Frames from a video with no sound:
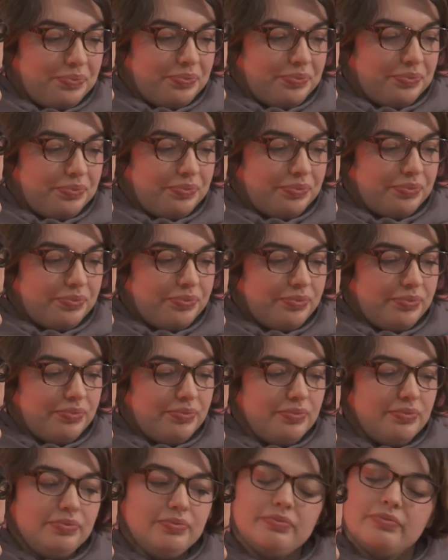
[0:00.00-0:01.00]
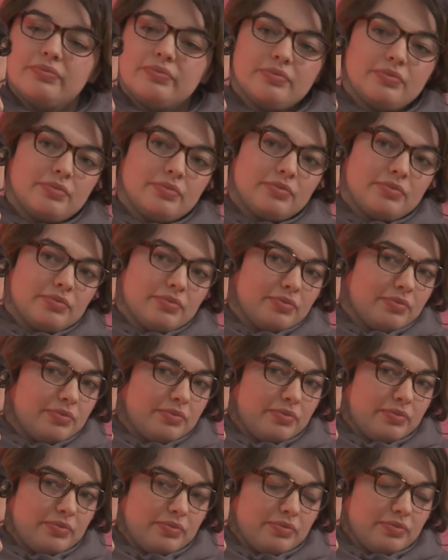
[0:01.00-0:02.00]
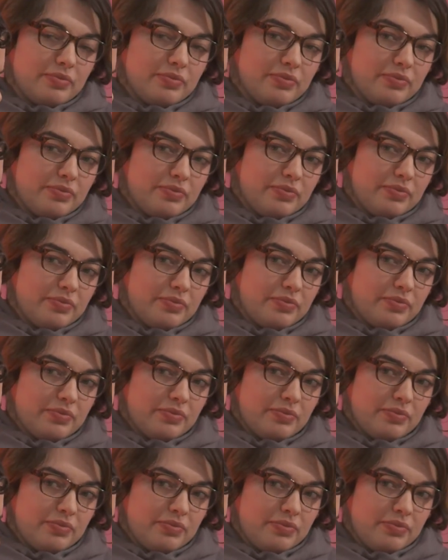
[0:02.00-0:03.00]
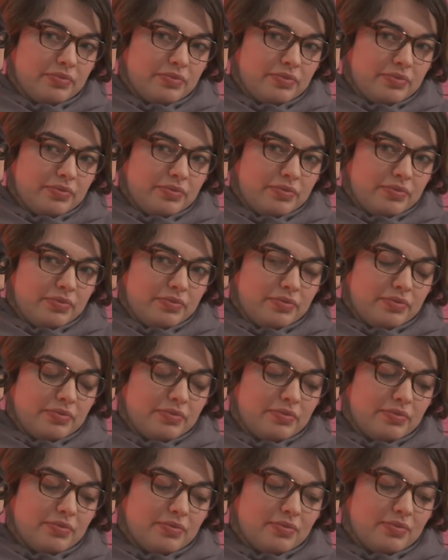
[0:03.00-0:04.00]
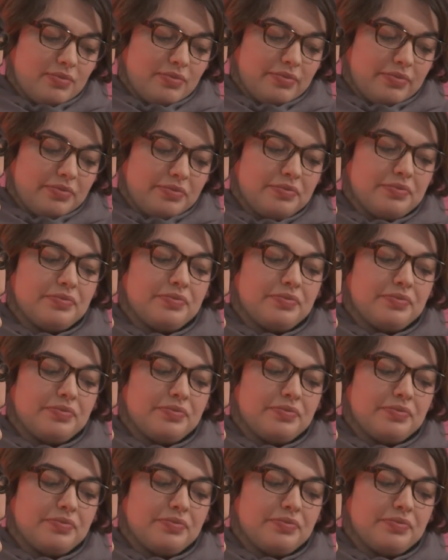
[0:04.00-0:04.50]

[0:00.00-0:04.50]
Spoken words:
(silent)